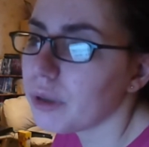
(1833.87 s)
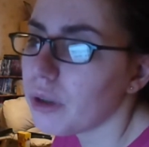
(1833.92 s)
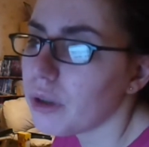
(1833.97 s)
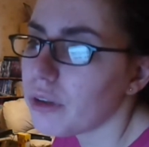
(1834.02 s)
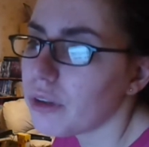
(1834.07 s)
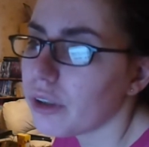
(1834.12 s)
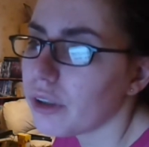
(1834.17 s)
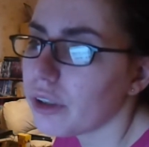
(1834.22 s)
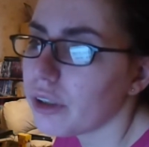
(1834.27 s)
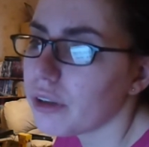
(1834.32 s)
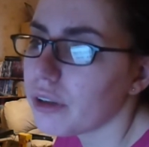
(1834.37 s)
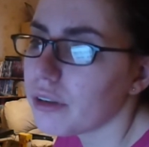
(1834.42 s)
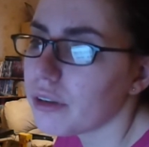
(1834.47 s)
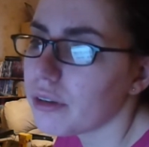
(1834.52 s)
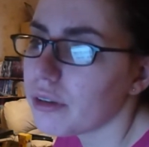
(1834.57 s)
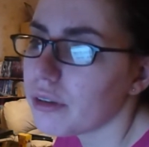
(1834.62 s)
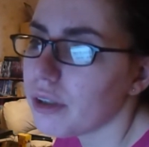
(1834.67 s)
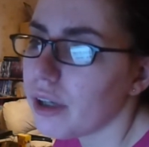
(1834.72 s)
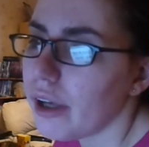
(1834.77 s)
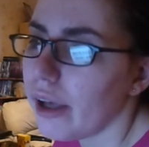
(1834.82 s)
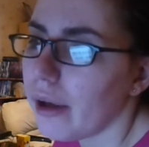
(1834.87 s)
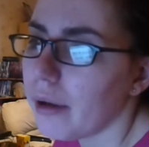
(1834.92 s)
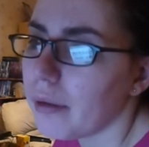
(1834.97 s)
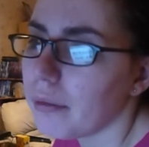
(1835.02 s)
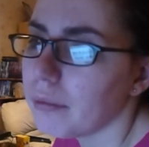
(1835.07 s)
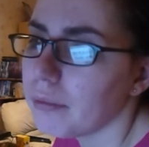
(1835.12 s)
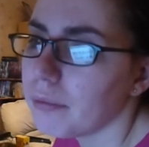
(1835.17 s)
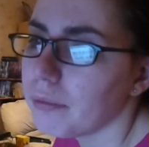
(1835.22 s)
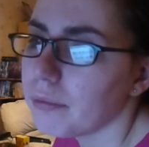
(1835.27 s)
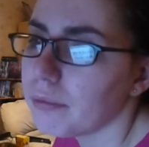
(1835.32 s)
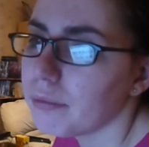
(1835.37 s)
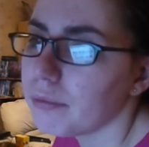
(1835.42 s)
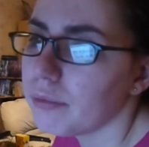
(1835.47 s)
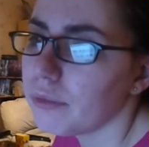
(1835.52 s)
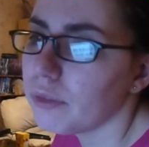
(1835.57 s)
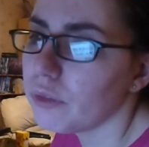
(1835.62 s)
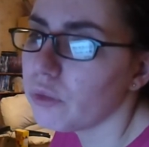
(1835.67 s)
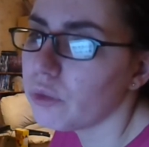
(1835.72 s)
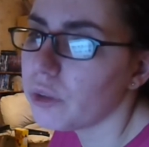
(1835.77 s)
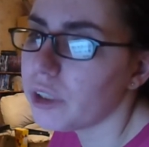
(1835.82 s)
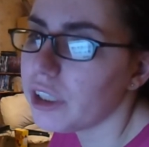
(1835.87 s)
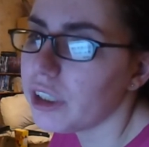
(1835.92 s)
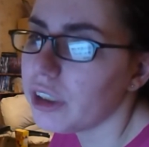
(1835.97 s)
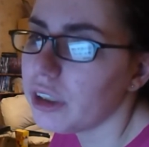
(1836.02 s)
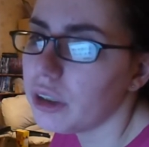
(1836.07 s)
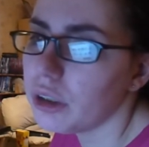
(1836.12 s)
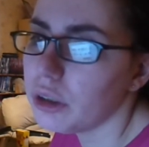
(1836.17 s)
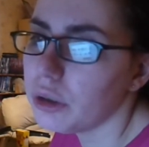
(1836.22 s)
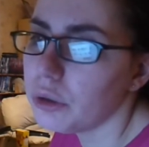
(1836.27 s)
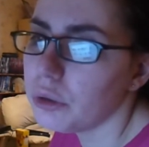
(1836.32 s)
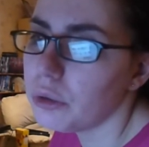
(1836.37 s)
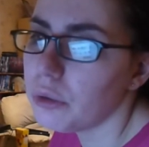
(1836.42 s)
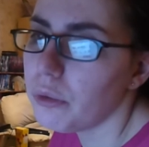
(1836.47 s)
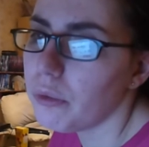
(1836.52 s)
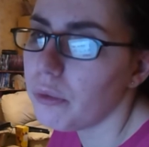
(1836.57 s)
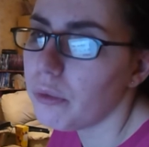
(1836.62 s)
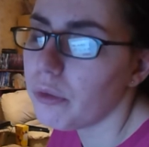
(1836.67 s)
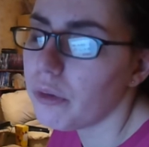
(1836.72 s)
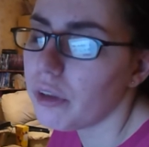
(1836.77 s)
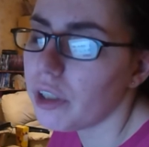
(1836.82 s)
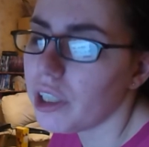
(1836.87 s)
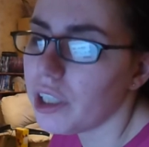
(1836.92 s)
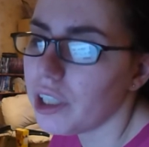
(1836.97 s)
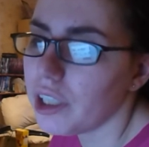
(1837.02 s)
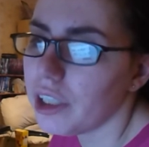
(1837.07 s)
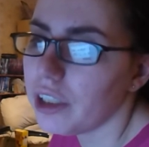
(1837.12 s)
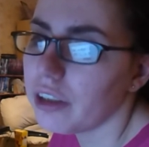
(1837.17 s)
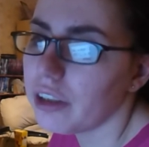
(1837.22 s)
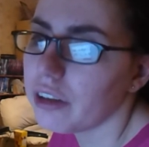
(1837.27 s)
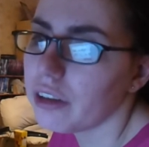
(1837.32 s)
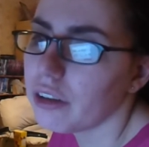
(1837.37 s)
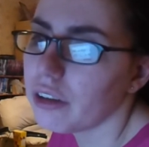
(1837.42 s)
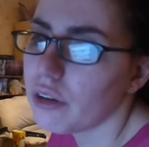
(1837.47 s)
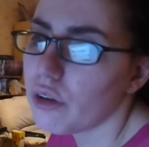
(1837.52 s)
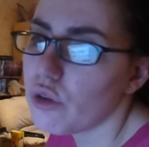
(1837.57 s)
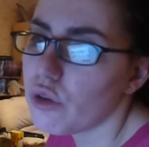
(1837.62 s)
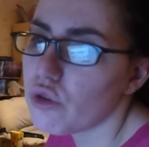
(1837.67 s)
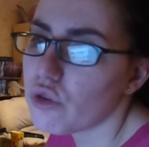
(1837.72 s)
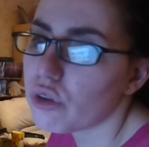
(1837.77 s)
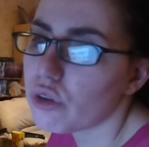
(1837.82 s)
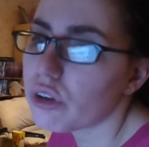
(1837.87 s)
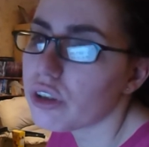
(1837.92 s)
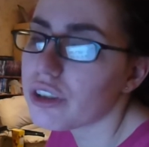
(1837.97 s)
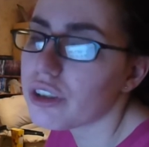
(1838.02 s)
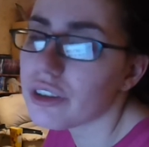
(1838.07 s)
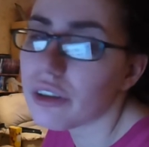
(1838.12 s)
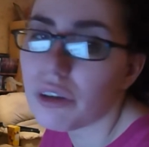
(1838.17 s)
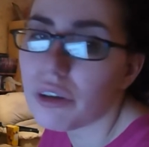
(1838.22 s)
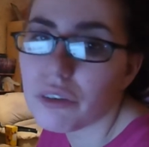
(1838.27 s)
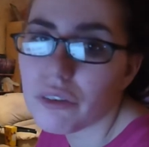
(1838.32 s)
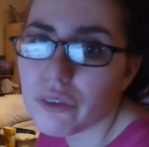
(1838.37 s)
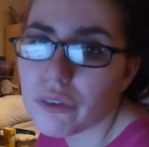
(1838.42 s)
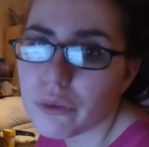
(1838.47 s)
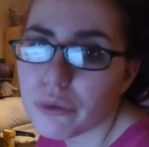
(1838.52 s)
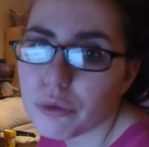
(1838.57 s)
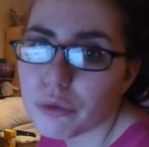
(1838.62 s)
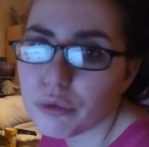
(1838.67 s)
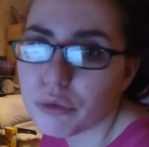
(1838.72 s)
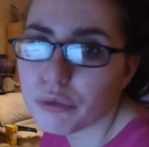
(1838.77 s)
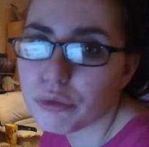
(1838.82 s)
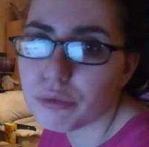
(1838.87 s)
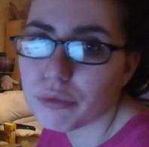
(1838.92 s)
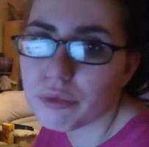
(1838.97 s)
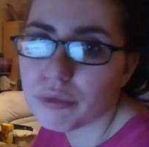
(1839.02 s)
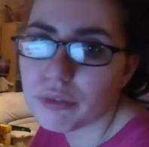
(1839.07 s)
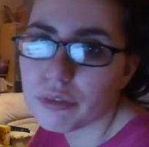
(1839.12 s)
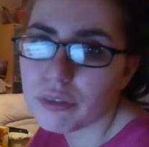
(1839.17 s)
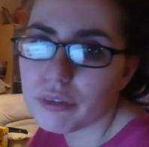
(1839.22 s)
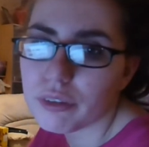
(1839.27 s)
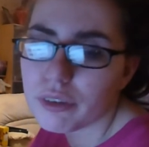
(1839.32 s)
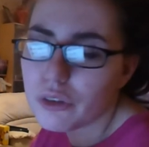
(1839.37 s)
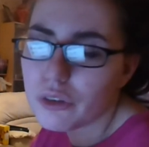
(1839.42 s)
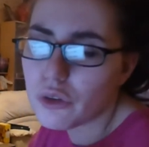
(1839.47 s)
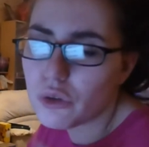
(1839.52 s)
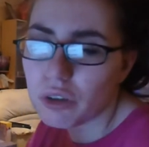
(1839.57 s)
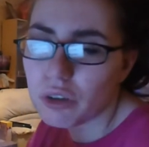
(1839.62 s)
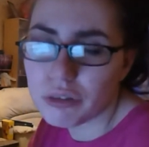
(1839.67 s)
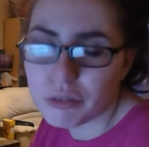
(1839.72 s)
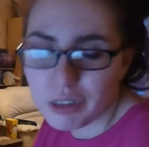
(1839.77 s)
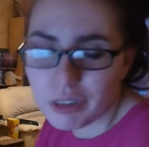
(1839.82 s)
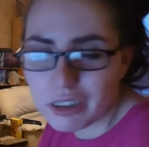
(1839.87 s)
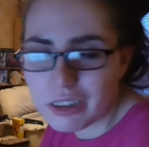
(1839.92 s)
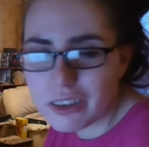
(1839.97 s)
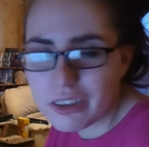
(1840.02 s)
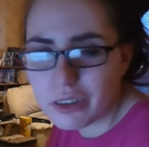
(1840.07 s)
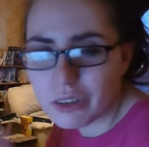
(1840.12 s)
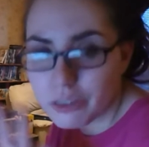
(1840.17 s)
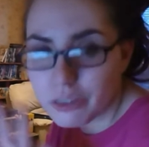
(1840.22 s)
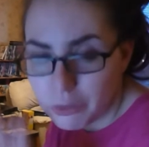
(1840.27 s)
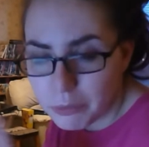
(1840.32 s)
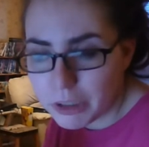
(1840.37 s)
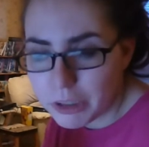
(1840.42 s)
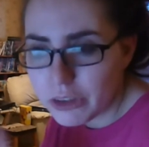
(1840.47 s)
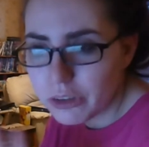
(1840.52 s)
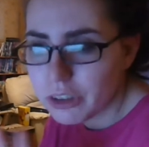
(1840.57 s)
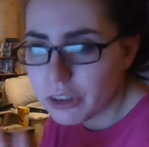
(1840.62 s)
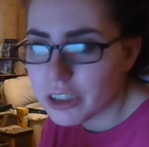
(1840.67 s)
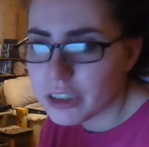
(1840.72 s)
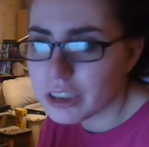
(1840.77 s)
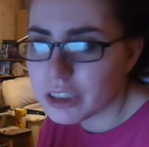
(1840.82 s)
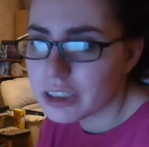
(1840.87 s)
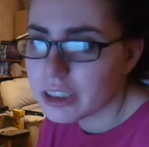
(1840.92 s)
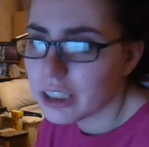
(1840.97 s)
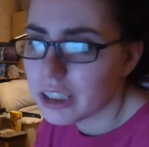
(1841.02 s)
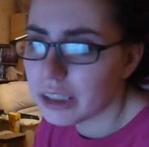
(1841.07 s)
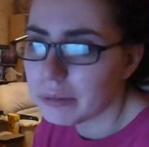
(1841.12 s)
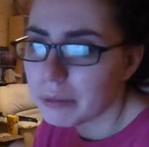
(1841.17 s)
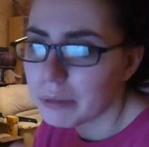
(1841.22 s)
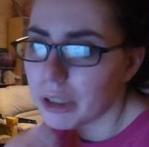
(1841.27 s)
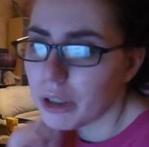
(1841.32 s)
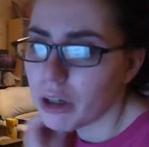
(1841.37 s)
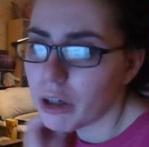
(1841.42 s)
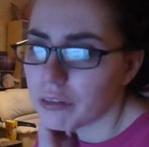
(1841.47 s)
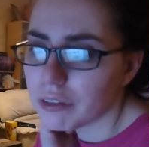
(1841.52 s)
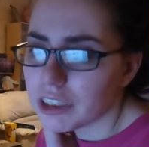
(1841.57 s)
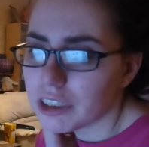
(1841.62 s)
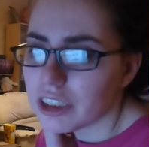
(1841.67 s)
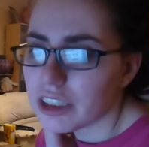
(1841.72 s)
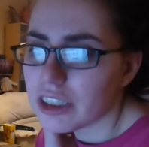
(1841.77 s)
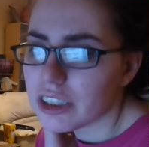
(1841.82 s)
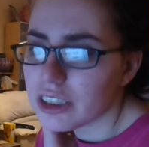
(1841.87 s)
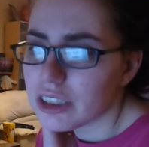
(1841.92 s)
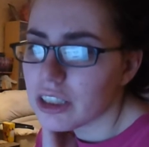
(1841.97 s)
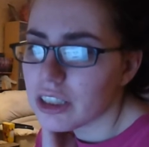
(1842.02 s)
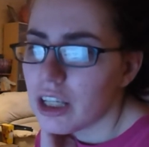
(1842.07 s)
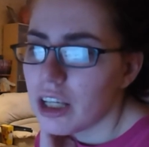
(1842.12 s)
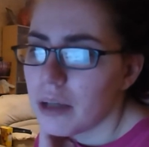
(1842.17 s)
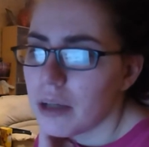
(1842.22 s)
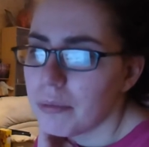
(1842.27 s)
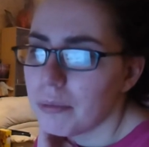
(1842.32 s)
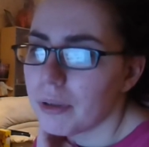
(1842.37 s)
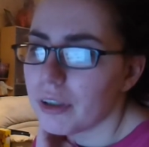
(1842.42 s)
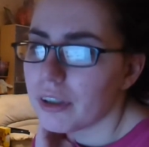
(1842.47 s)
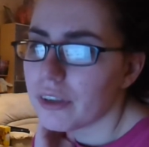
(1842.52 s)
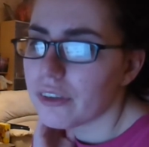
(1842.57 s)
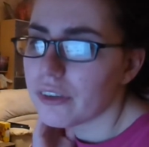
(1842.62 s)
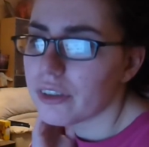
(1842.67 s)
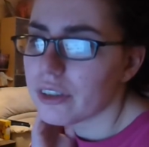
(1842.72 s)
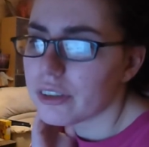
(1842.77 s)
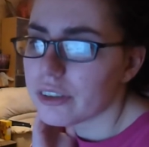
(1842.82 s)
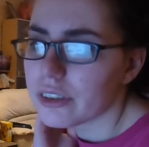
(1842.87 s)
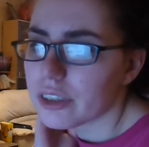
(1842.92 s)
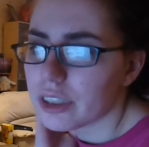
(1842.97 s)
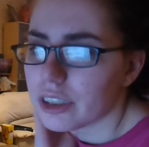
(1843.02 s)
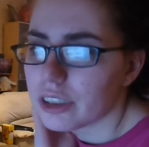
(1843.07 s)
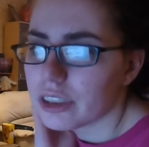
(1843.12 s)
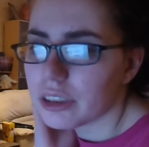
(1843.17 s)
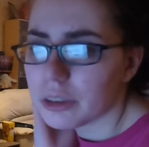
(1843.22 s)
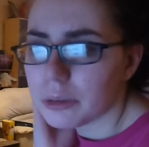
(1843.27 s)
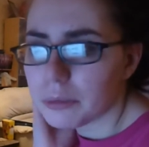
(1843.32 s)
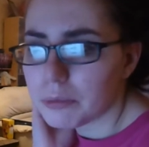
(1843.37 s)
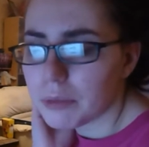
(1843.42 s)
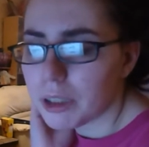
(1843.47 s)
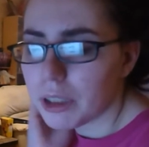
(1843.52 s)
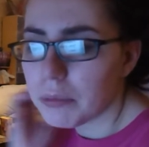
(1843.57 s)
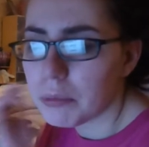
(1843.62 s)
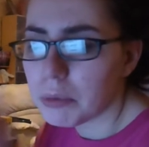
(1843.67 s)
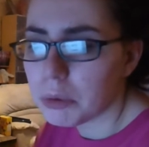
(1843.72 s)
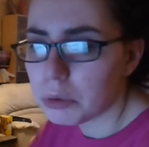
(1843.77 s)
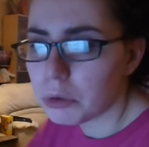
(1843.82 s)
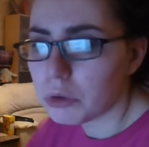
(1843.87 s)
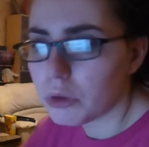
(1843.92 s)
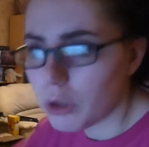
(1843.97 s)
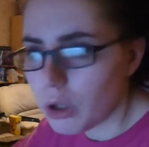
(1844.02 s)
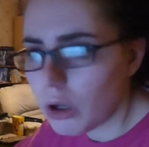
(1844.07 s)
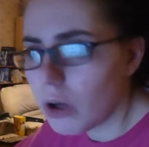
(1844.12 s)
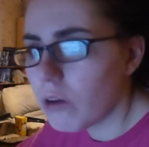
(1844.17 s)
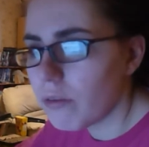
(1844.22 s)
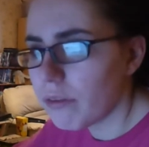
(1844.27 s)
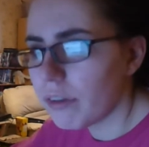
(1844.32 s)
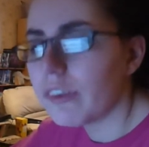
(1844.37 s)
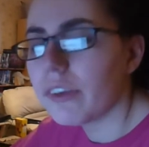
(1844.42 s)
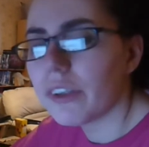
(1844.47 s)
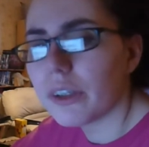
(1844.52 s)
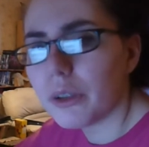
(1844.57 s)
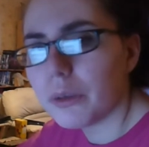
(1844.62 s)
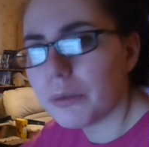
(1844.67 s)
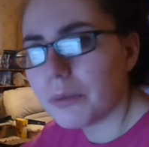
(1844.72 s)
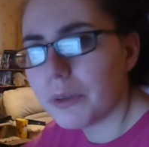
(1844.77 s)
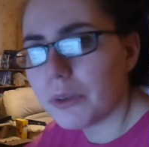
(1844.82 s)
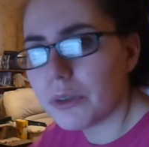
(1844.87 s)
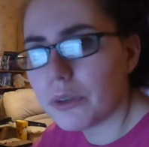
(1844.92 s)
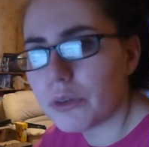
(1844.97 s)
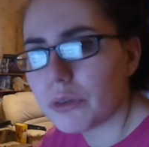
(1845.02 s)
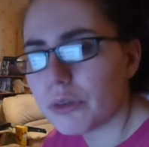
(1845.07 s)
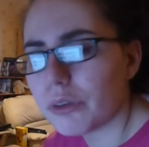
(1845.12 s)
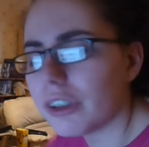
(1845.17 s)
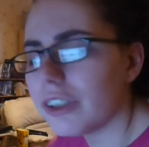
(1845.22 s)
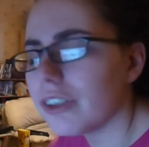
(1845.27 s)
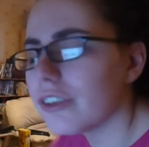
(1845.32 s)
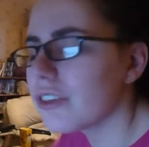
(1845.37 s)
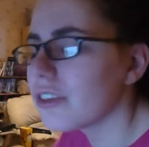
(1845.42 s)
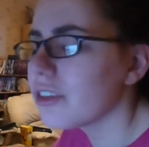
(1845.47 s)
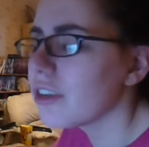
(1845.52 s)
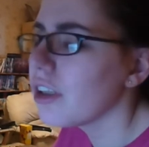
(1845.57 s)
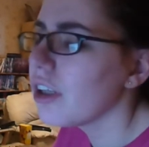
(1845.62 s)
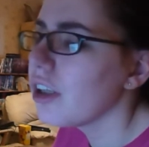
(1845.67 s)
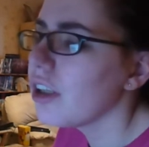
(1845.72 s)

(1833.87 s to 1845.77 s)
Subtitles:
also gonna re-glue the drawers onto the drawer fronts onto my drawers in my office, because they're starting to like pull off as I open the drawers,